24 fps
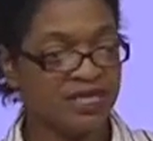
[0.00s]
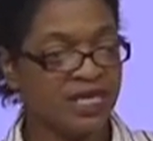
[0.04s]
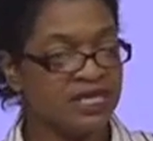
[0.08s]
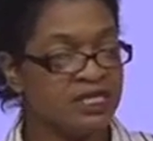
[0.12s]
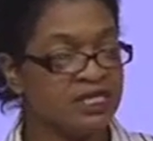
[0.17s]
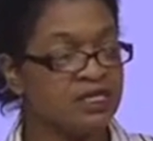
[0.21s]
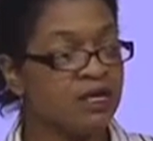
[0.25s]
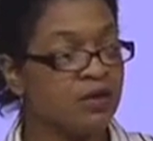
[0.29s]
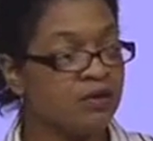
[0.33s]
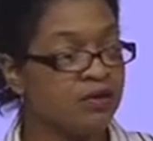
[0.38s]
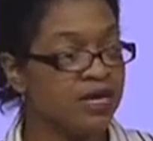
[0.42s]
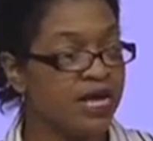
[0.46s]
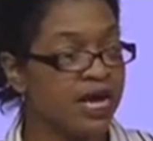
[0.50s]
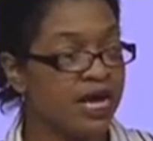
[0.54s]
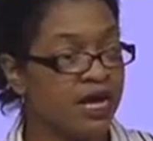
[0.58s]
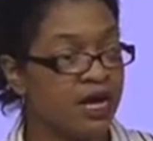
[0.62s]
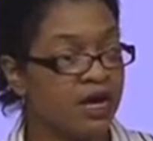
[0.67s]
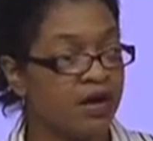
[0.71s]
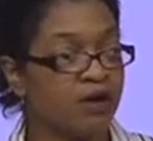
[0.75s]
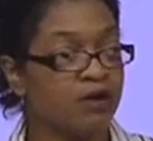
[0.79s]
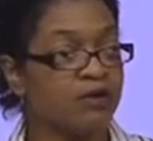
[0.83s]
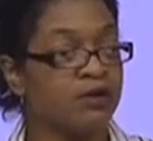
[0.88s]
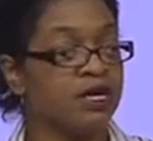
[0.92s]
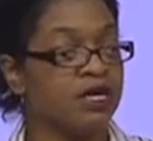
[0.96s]
So
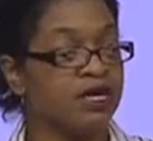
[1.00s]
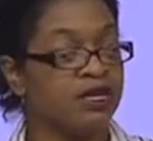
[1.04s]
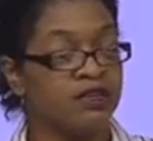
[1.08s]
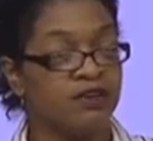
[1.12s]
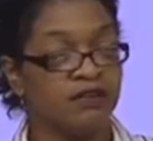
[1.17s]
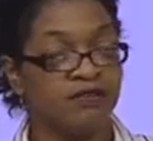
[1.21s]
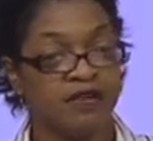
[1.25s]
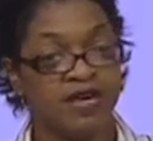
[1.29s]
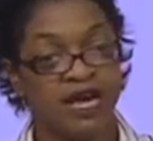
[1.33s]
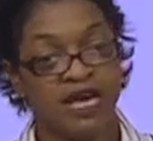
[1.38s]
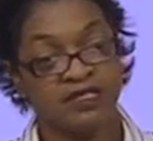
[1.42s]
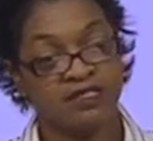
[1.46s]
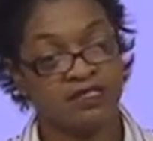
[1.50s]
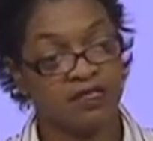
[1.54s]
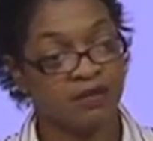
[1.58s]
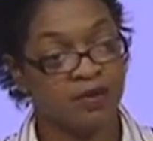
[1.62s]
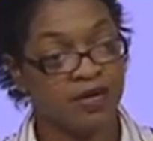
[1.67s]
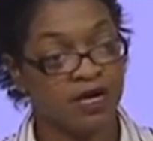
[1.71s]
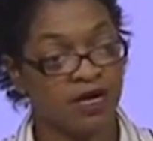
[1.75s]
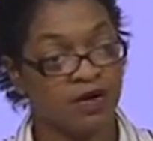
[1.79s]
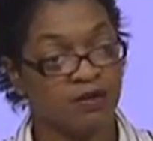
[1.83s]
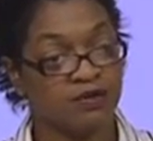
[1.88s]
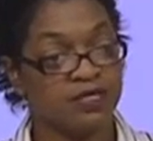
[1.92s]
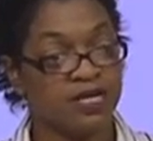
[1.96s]
now you've got some
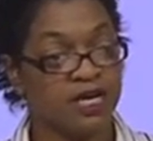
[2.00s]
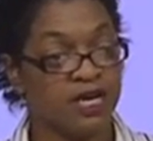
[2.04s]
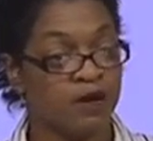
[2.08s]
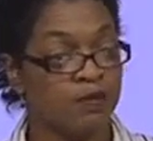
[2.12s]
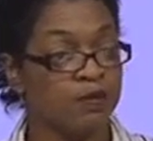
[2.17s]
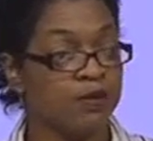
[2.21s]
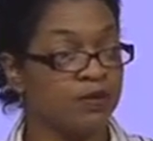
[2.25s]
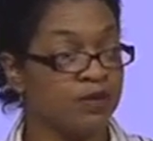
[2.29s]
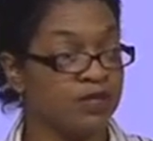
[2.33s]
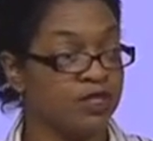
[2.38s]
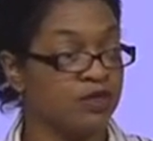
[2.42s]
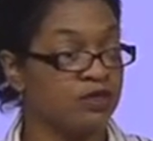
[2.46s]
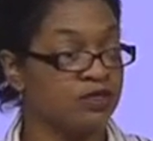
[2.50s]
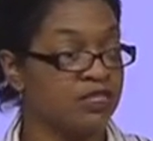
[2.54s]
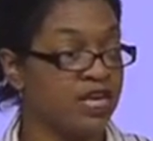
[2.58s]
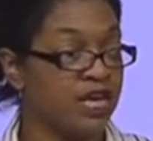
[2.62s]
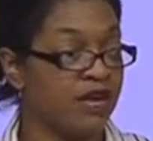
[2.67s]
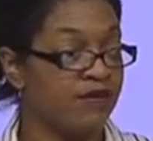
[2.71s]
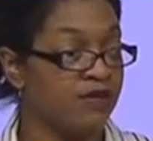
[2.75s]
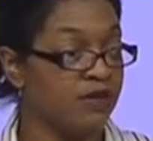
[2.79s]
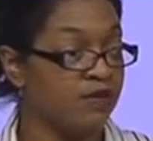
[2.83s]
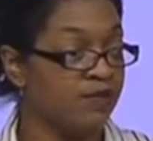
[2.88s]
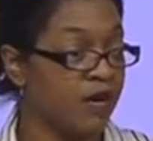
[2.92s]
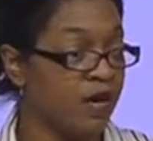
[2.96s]
help to help you with those
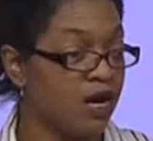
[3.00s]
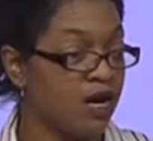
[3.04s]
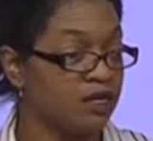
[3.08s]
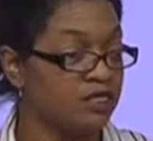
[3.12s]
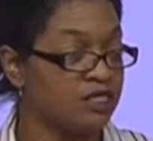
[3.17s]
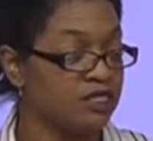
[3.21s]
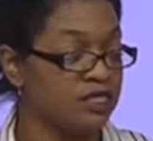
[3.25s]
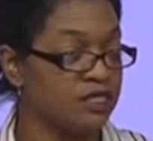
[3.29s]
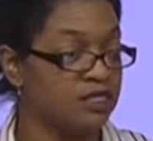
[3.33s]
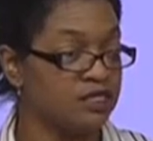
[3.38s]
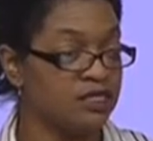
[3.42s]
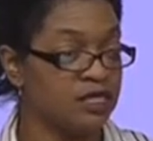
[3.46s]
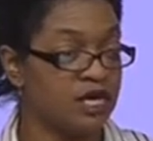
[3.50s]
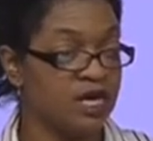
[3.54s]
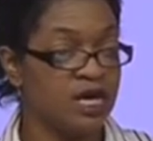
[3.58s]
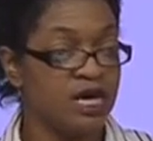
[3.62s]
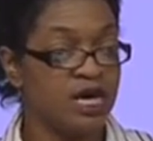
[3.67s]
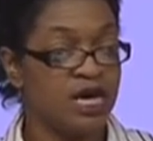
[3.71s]
heavy boxes.